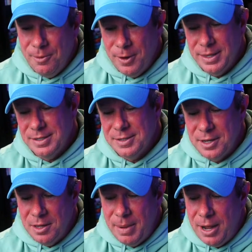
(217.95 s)
what this is
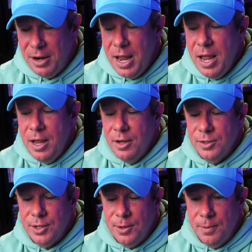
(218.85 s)
all about.
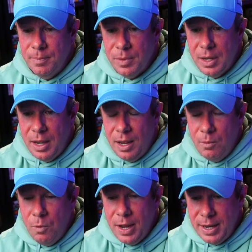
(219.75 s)
So
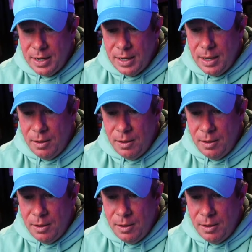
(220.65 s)
what